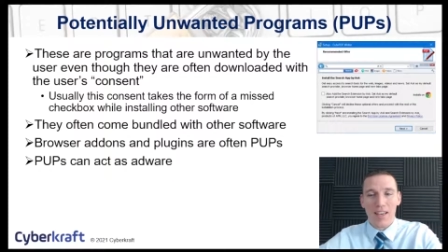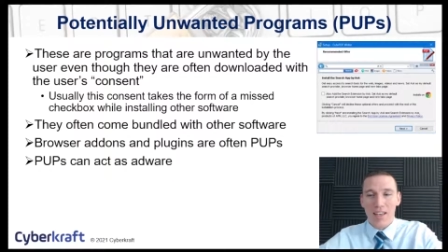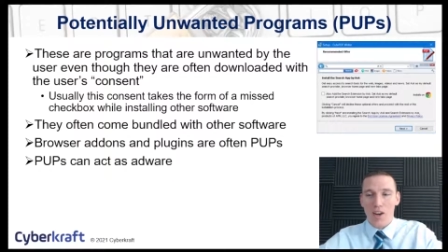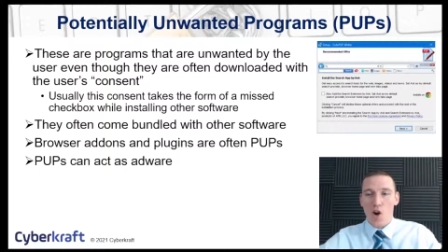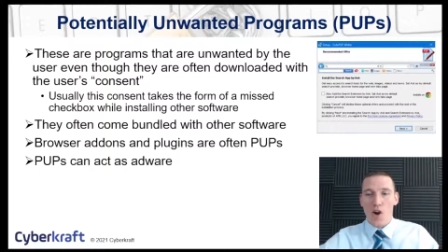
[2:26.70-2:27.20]

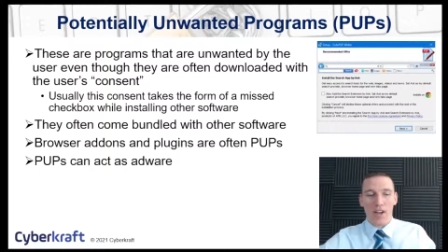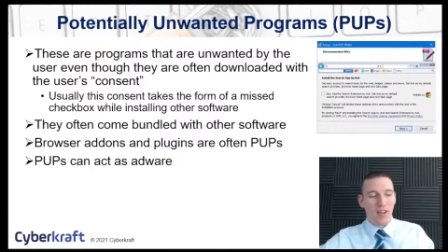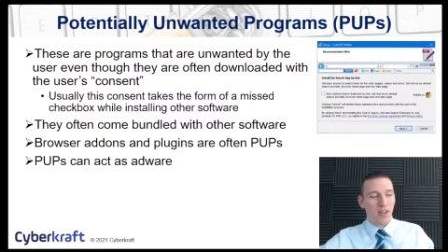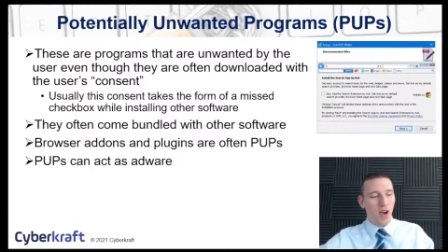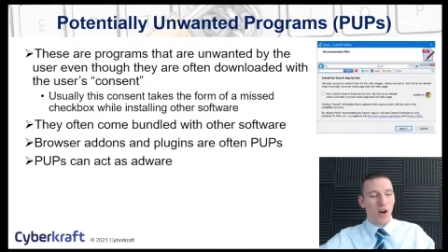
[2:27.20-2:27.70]
an arc
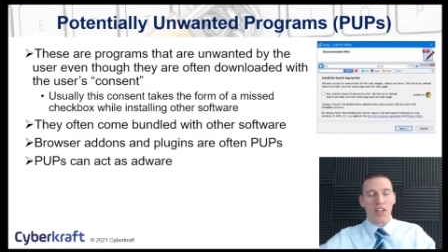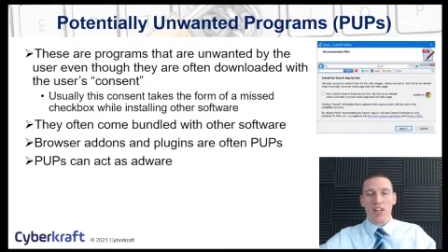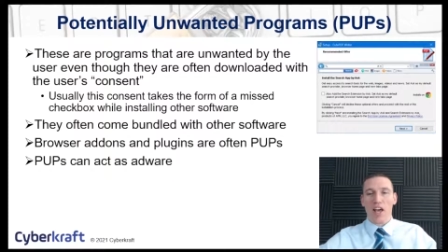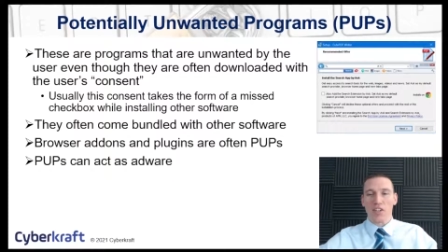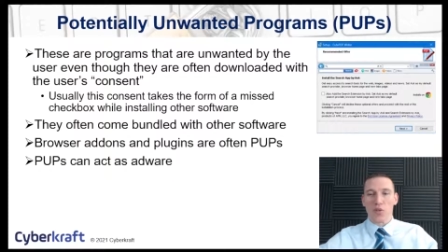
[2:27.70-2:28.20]

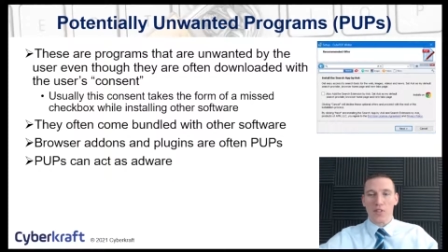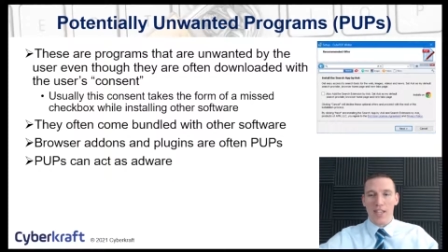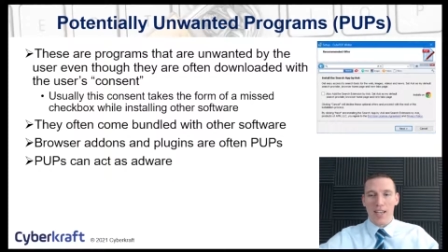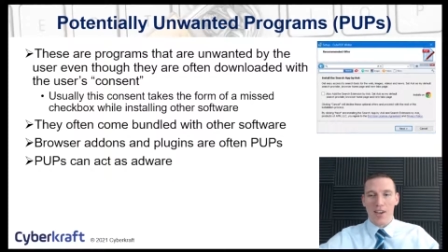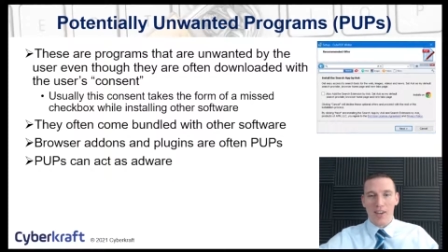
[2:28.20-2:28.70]
archaeological
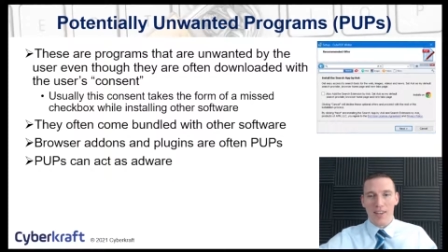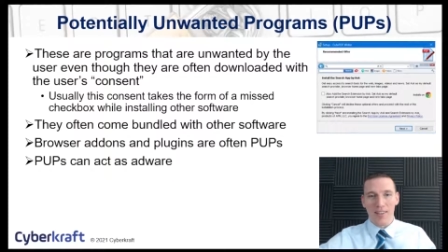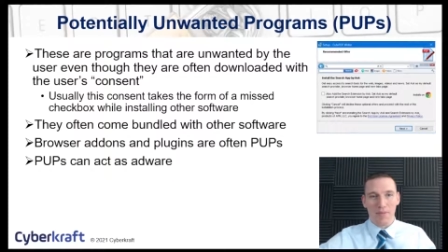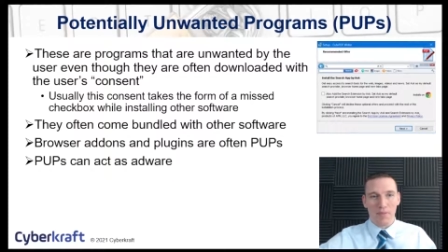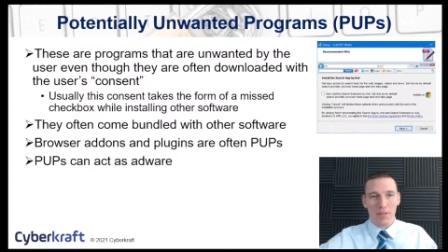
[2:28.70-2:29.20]
dig on the
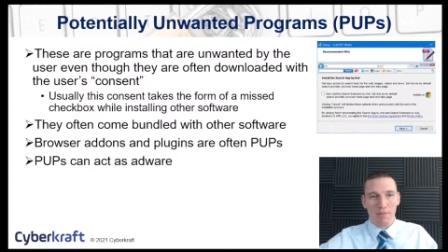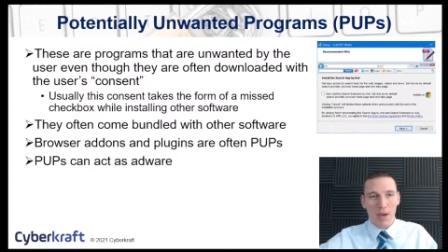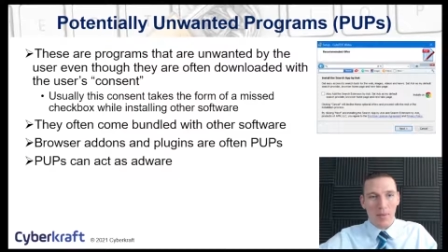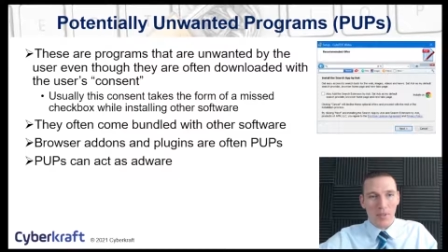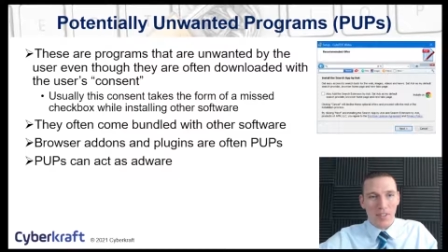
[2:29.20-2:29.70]

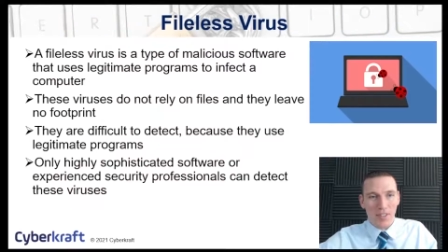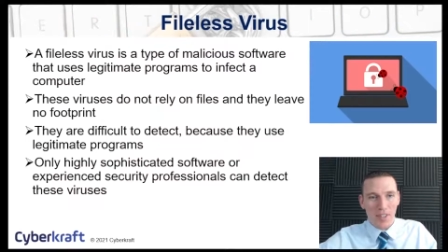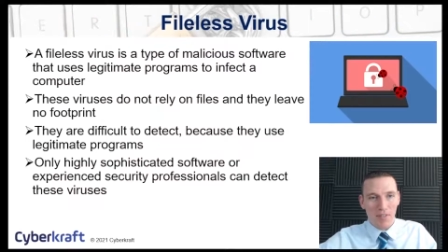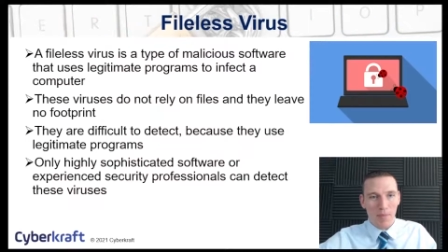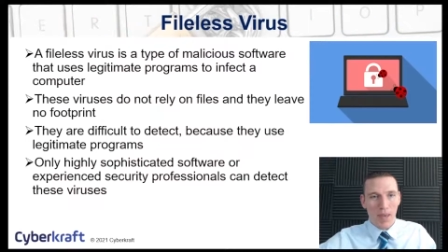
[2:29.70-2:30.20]
pups
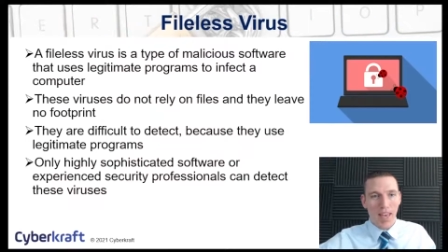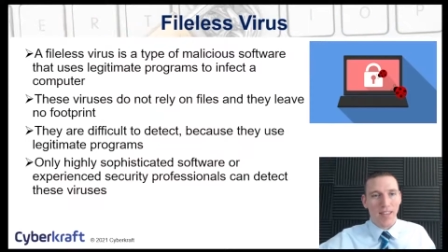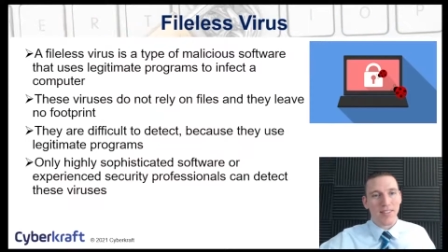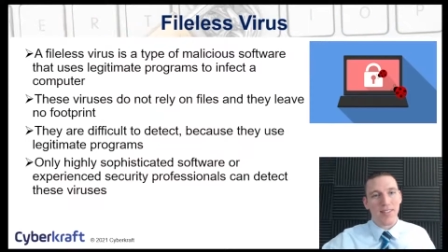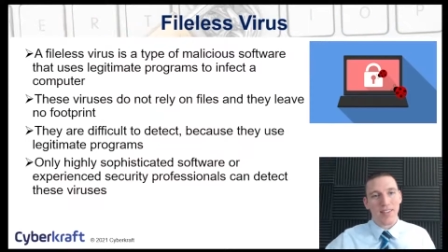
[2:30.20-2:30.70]
of the
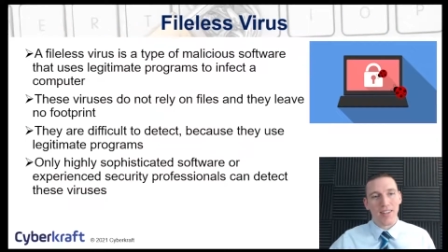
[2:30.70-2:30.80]
past.